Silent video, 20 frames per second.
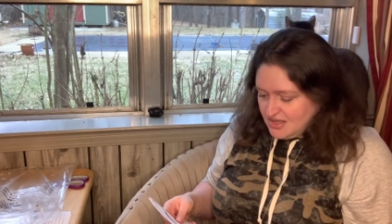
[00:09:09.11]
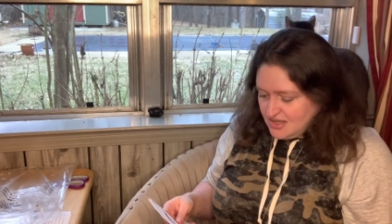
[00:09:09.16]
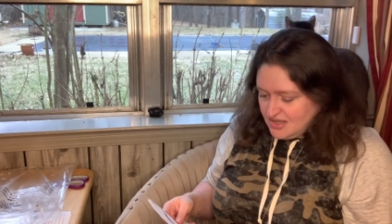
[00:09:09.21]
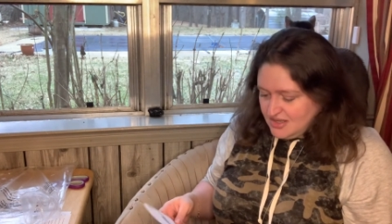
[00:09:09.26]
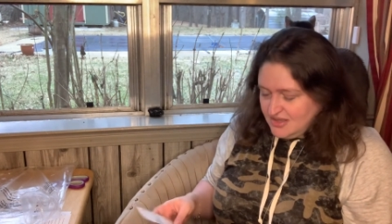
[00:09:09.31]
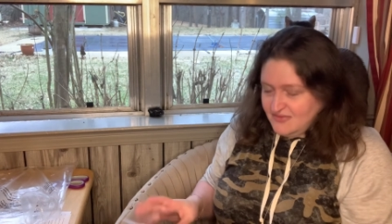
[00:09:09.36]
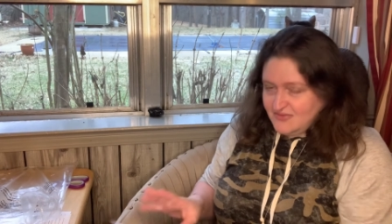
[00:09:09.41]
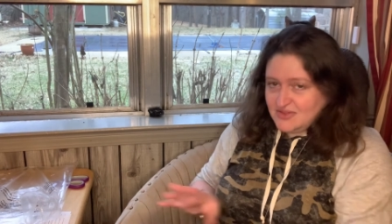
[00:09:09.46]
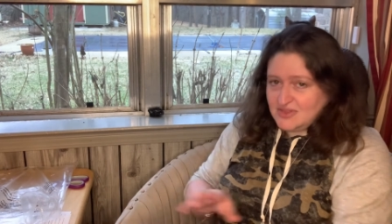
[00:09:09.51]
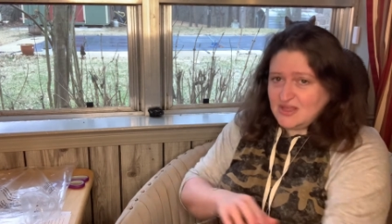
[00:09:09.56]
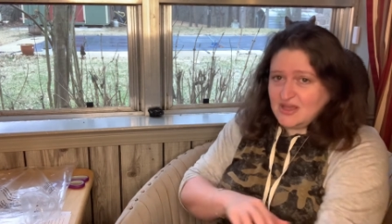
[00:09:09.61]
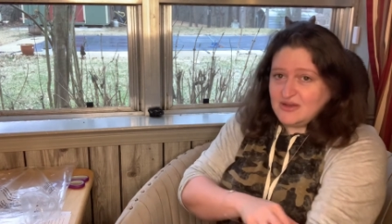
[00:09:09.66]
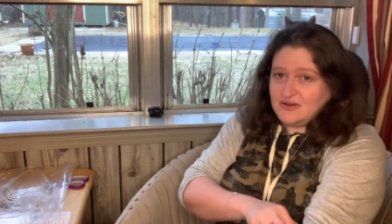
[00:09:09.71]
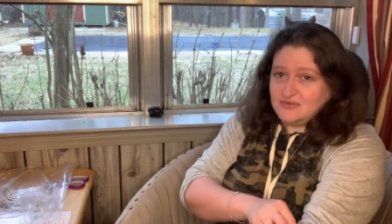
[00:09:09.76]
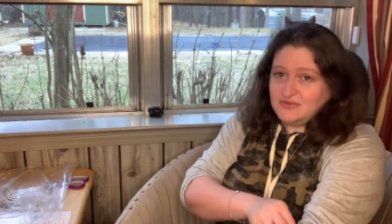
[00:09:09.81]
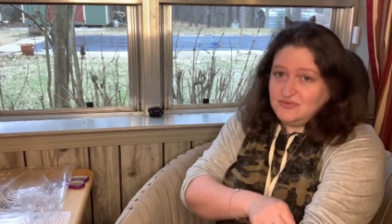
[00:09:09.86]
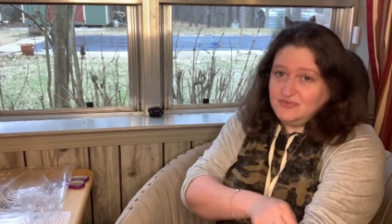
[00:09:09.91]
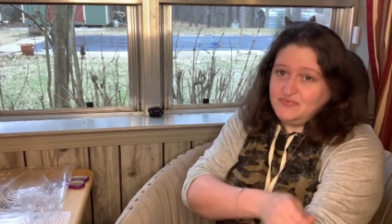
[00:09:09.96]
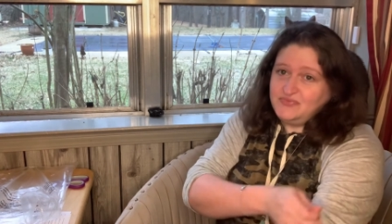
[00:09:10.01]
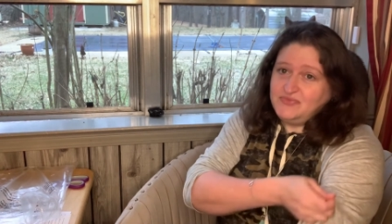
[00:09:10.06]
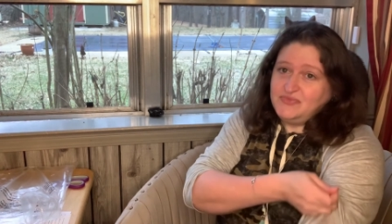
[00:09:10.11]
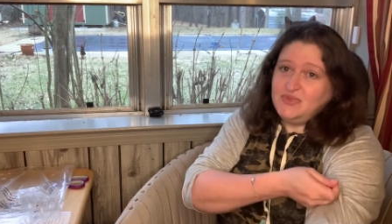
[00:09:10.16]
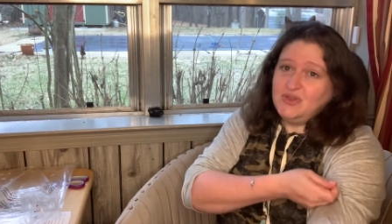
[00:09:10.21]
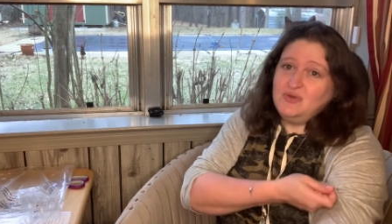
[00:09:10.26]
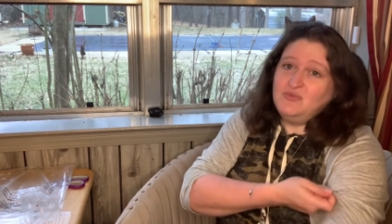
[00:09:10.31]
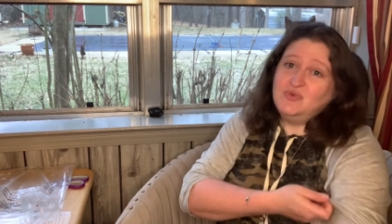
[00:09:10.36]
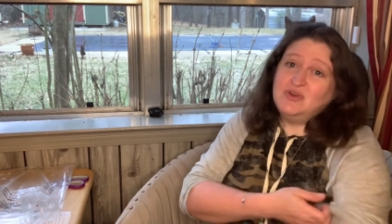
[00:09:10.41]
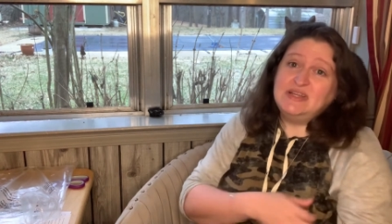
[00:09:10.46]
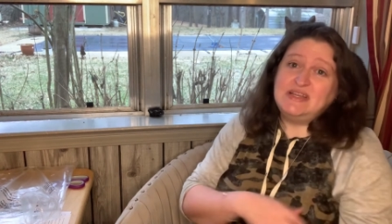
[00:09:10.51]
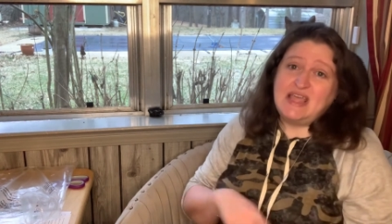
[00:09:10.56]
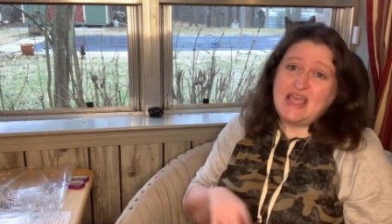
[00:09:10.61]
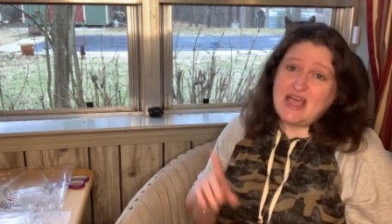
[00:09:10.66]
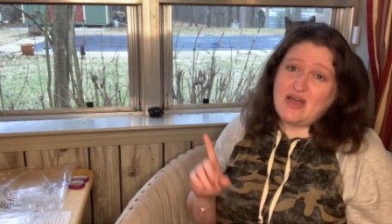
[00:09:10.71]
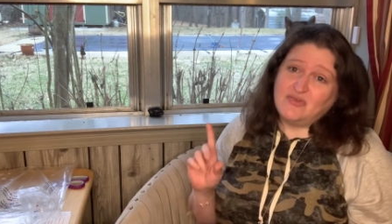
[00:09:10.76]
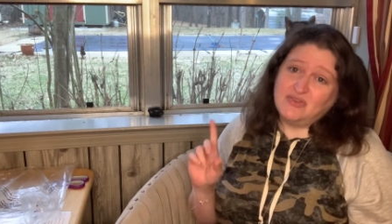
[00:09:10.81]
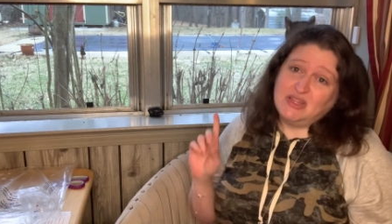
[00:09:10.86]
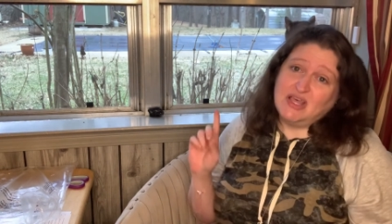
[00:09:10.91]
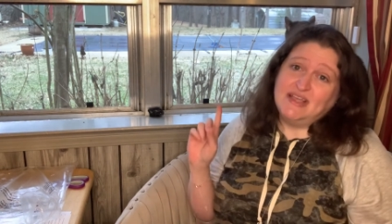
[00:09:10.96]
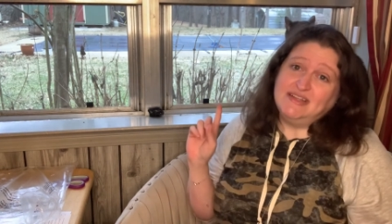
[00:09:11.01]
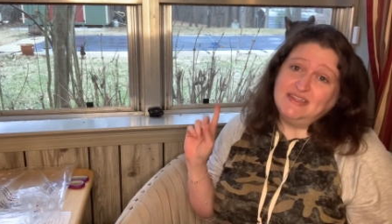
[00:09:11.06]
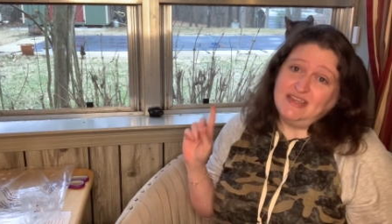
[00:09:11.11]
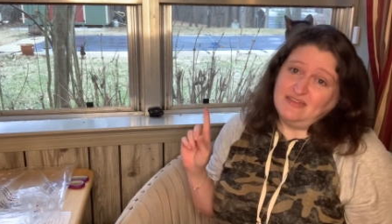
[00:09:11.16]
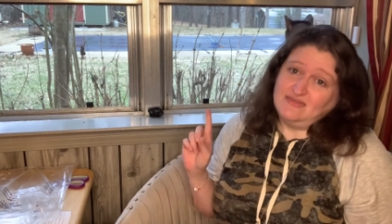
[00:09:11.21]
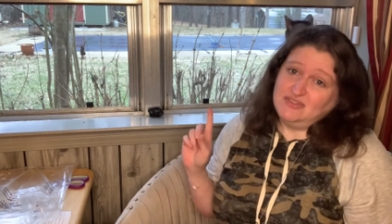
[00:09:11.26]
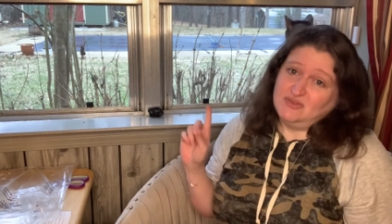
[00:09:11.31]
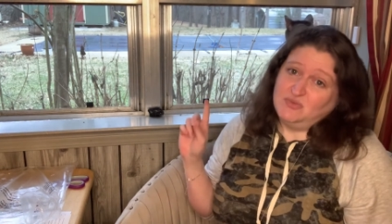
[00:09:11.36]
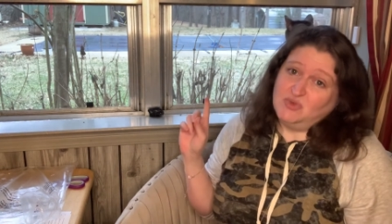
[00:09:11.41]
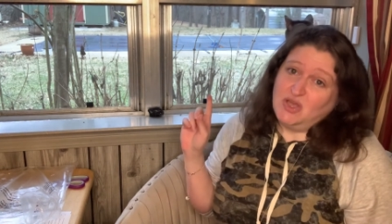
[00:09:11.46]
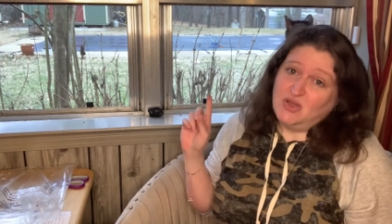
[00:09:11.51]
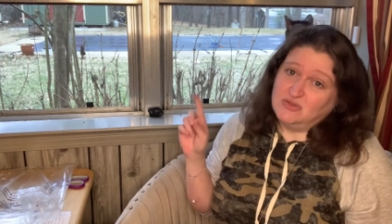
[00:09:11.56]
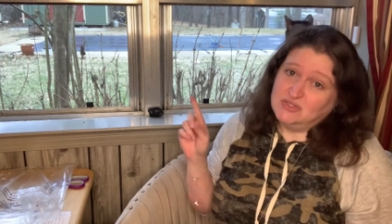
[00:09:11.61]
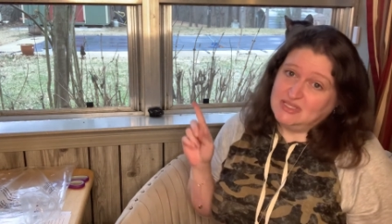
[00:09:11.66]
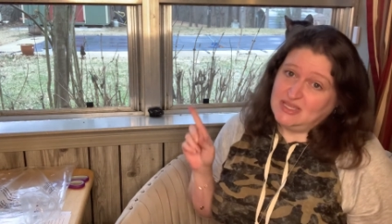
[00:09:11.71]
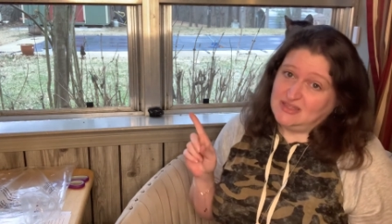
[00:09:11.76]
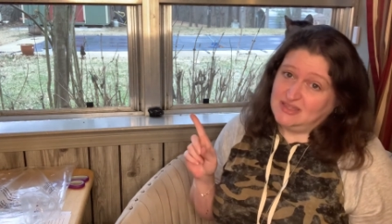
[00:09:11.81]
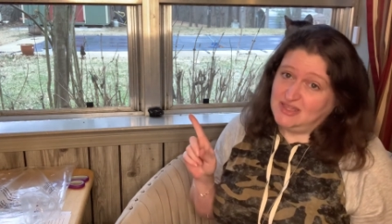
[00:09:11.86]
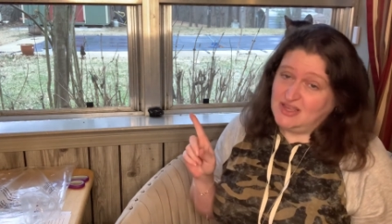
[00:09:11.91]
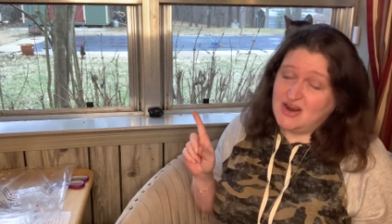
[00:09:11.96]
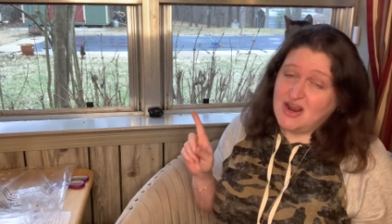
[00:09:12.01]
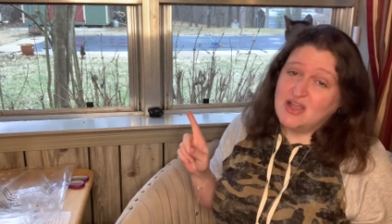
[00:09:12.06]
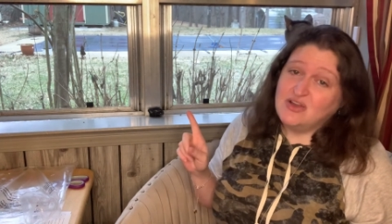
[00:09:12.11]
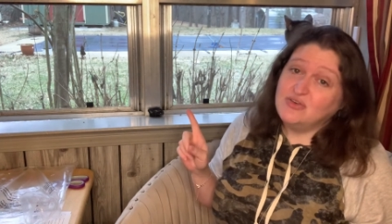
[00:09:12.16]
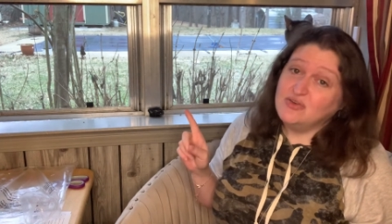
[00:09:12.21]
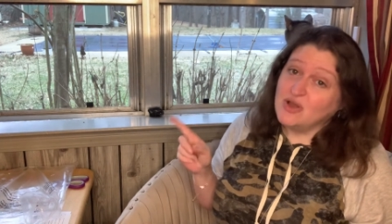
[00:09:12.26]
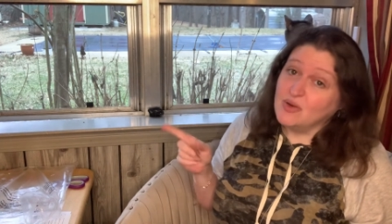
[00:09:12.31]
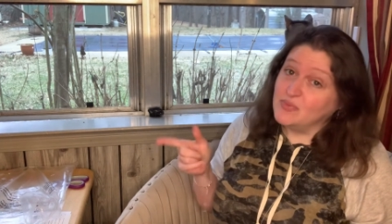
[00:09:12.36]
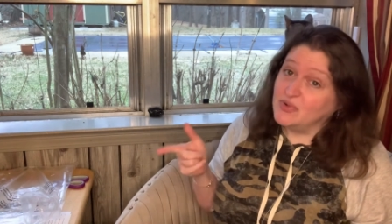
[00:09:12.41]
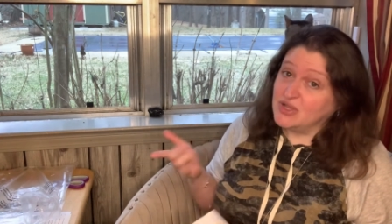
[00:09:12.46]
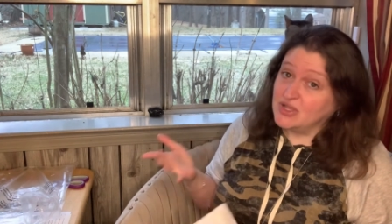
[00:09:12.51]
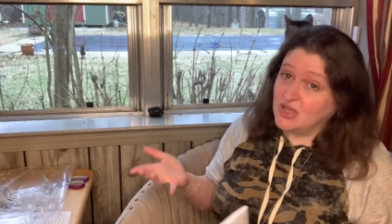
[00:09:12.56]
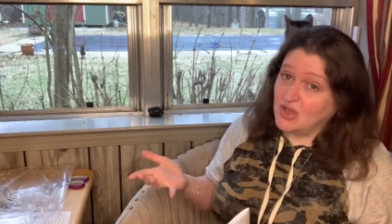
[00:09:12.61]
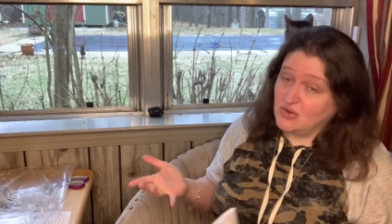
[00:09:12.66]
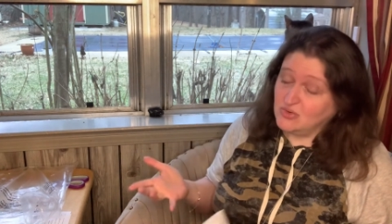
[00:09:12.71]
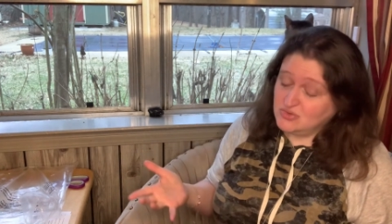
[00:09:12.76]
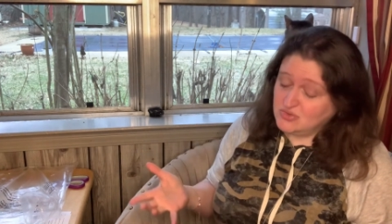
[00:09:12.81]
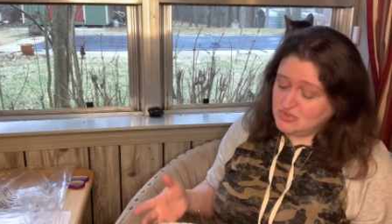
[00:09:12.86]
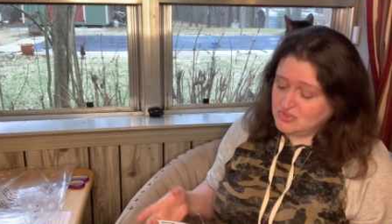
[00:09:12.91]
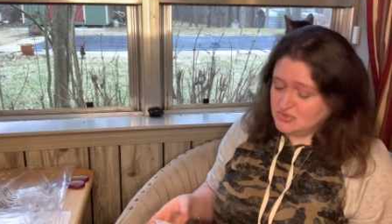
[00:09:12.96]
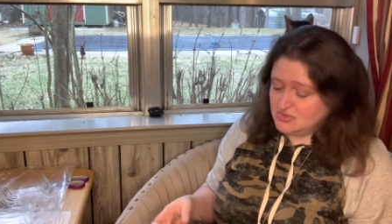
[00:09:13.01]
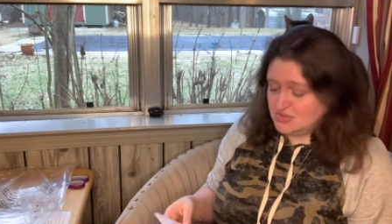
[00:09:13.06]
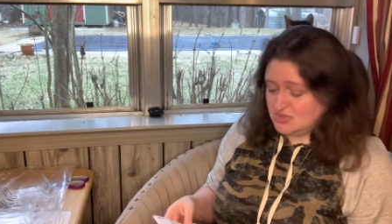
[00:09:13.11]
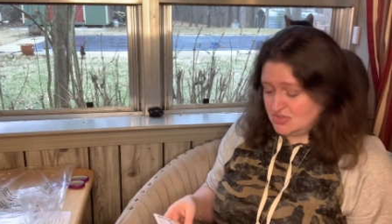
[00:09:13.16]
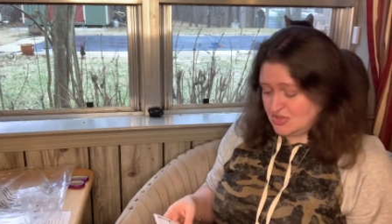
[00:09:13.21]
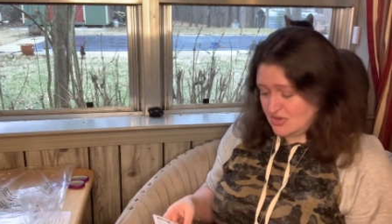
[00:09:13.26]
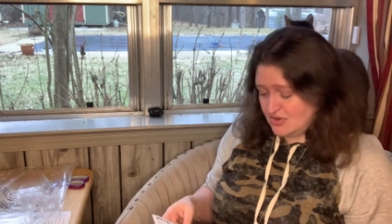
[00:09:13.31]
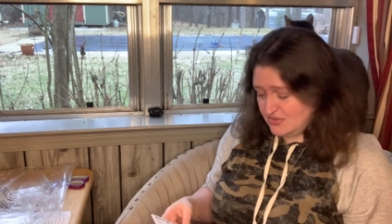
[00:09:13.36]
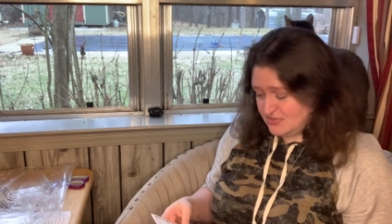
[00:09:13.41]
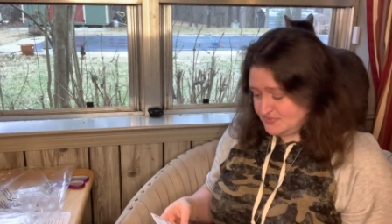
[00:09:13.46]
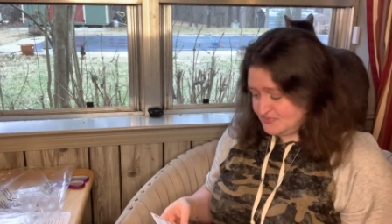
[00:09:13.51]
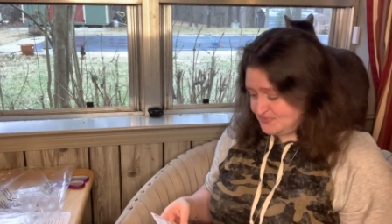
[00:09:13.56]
even though one day I would like to have some goats out there. I grew up with goats, so